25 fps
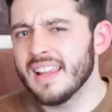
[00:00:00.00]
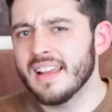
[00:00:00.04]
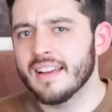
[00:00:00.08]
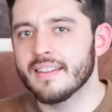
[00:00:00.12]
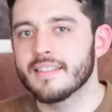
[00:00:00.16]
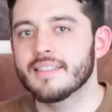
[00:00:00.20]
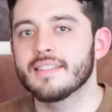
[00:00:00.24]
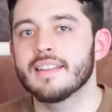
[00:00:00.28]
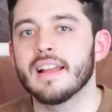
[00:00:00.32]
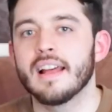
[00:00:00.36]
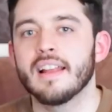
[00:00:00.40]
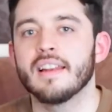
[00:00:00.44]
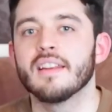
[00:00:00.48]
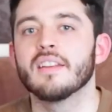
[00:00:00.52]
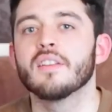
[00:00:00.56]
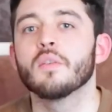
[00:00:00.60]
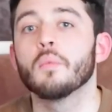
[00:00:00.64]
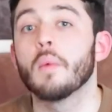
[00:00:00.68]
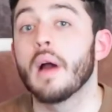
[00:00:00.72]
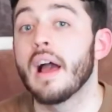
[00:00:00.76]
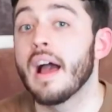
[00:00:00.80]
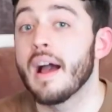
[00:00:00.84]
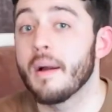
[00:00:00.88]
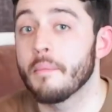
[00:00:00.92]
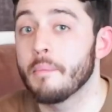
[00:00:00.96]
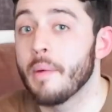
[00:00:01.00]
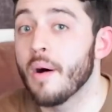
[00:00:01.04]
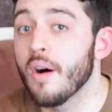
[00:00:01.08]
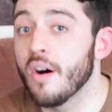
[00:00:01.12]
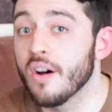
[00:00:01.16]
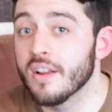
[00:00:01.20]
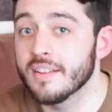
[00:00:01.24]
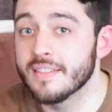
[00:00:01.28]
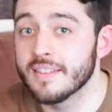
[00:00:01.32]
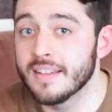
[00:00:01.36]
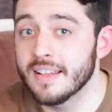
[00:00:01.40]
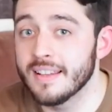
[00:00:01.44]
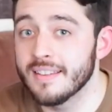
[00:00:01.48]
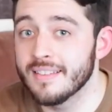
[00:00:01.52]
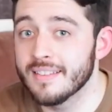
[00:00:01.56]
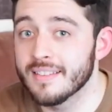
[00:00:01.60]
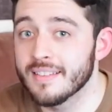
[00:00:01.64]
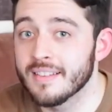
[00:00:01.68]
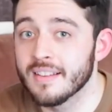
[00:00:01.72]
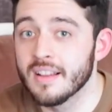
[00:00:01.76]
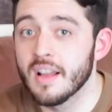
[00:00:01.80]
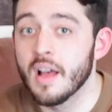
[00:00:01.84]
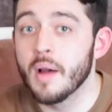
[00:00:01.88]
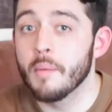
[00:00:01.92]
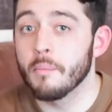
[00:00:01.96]
the extent where at
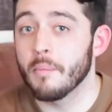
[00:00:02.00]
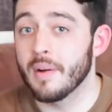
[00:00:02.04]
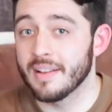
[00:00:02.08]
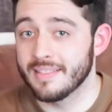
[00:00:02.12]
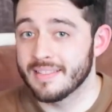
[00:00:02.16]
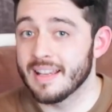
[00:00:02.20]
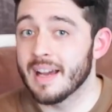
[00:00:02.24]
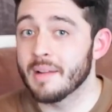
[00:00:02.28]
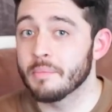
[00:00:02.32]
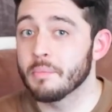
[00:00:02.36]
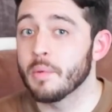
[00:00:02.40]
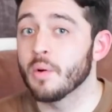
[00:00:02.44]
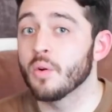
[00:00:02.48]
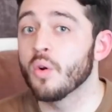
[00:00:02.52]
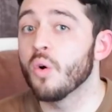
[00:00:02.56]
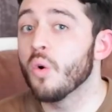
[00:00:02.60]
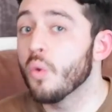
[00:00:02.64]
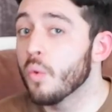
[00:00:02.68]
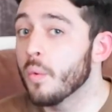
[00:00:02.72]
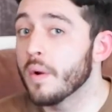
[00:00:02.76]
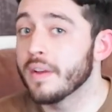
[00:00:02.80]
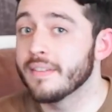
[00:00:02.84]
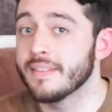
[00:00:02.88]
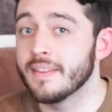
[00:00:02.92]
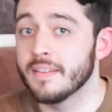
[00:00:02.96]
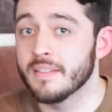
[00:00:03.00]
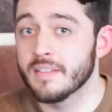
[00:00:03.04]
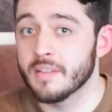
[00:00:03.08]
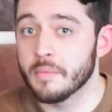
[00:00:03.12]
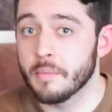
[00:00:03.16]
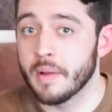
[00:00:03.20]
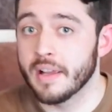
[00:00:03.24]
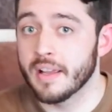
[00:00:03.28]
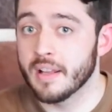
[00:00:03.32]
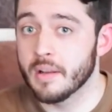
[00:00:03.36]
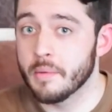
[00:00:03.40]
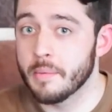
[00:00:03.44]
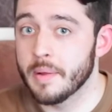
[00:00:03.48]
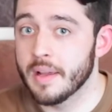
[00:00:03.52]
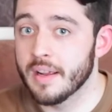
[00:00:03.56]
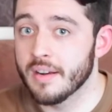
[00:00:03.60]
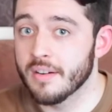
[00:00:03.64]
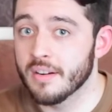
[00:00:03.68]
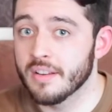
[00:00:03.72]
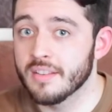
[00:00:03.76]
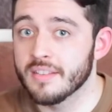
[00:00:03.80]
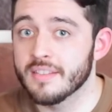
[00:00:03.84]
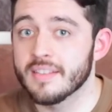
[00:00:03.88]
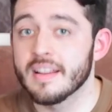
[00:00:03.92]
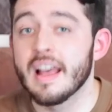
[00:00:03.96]
parties, my dad bod always seems to make an
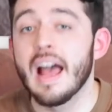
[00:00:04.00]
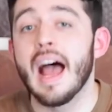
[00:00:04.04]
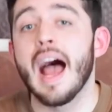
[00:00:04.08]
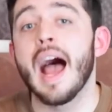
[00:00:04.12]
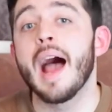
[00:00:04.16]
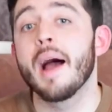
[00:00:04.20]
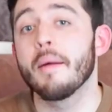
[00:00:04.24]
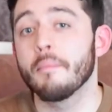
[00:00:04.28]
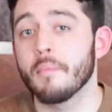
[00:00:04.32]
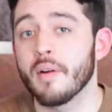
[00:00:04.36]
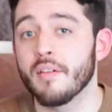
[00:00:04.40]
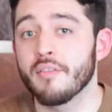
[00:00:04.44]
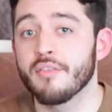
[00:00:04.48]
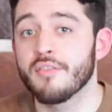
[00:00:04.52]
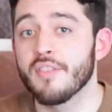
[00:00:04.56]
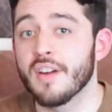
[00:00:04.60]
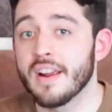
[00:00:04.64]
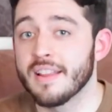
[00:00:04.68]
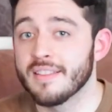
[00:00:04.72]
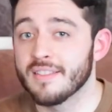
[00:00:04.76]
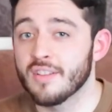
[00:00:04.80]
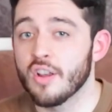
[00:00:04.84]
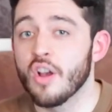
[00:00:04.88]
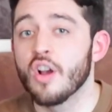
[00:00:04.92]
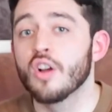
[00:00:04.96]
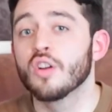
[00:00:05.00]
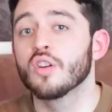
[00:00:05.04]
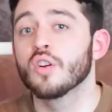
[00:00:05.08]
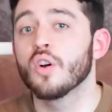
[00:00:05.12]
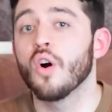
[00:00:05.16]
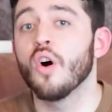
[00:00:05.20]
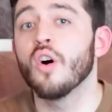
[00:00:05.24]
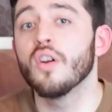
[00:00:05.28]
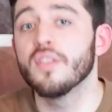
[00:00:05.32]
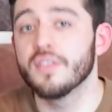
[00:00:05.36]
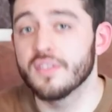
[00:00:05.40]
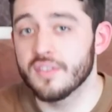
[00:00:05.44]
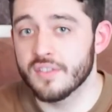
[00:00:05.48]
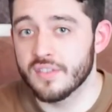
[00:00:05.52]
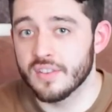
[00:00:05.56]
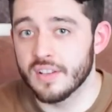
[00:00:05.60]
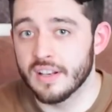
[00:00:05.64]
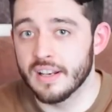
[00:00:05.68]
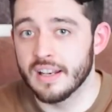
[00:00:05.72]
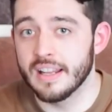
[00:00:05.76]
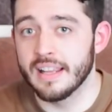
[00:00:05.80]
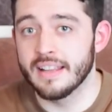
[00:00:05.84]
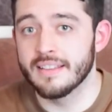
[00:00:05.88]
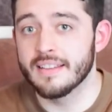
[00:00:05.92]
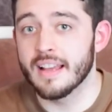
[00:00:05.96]
appearance and my friends
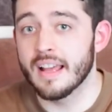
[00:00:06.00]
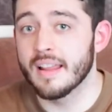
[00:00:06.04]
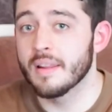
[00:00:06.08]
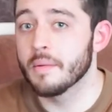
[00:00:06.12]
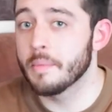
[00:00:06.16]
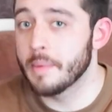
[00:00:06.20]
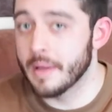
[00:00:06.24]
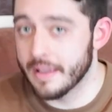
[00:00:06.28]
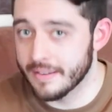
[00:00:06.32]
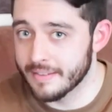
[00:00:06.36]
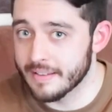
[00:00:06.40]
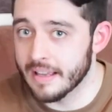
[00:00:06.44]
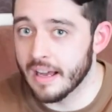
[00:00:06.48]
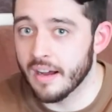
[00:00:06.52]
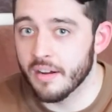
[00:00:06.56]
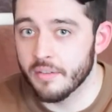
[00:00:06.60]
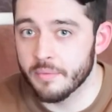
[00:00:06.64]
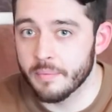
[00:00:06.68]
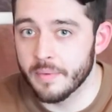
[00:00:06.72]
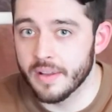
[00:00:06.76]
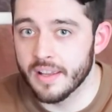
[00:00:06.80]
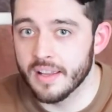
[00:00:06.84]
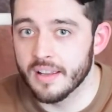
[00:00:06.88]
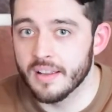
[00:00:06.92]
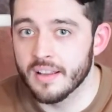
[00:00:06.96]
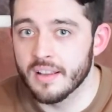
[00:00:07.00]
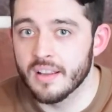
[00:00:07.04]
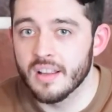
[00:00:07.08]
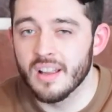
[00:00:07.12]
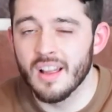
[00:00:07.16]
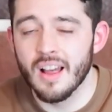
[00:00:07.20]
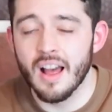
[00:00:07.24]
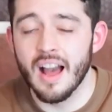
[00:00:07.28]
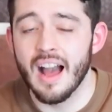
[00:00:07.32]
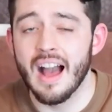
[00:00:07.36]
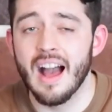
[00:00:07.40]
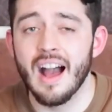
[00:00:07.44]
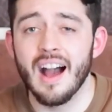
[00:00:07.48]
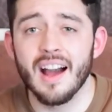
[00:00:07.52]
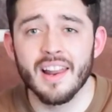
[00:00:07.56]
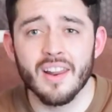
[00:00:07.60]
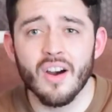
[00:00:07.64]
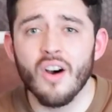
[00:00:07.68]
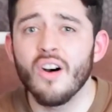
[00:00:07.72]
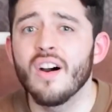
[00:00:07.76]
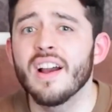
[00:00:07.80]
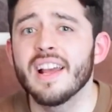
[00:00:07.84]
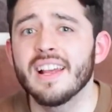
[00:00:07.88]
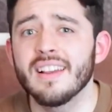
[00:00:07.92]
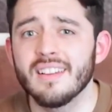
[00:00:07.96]
constantly take the piss out of me. And
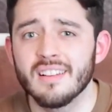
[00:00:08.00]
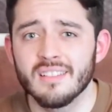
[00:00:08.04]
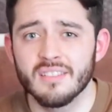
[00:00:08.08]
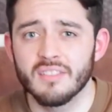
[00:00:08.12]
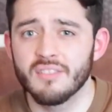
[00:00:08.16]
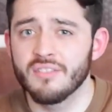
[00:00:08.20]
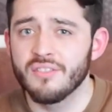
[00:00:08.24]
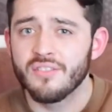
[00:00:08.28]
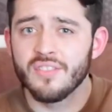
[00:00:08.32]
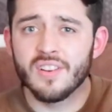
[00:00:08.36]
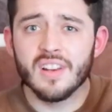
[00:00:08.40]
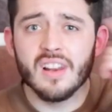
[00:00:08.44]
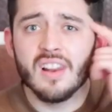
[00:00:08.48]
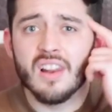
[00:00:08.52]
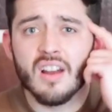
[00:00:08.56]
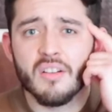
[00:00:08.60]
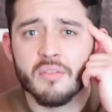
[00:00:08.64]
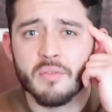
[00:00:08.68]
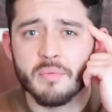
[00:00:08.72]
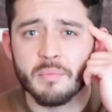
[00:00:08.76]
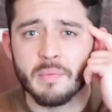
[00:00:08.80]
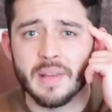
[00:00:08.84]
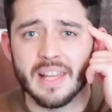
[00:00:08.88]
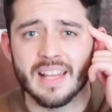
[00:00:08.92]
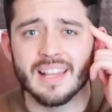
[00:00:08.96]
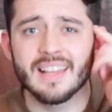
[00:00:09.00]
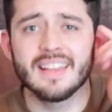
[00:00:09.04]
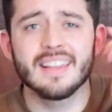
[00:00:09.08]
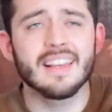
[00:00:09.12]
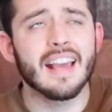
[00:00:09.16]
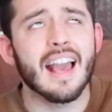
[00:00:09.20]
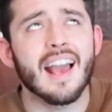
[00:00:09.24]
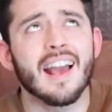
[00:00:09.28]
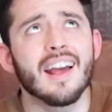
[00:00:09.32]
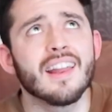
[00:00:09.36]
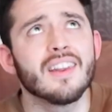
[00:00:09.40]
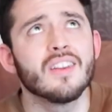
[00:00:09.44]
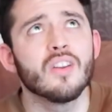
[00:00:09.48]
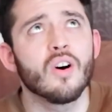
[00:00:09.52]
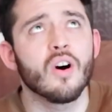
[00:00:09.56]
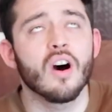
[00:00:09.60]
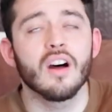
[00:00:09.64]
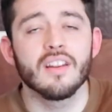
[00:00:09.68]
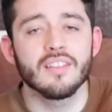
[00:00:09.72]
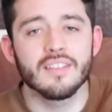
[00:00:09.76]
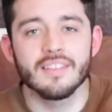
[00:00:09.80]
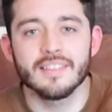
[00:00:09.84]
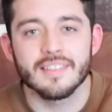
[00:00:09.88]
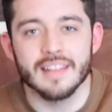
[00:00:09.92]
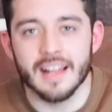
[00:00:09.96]
I, for the love of me, cannot
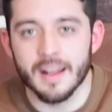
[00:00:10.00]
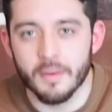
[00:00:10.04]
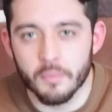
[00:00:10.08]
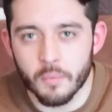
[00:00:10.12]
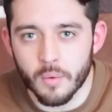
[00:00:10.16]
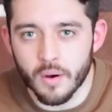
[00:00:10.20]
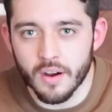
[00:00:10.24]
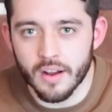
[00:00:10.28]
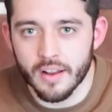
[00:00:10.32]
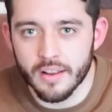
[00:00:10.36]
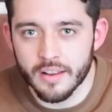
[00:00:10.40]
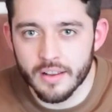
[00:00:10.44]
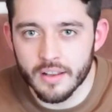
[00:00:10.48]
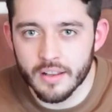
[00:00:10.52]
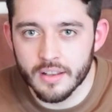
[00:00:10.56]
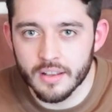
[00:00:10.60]
understand why.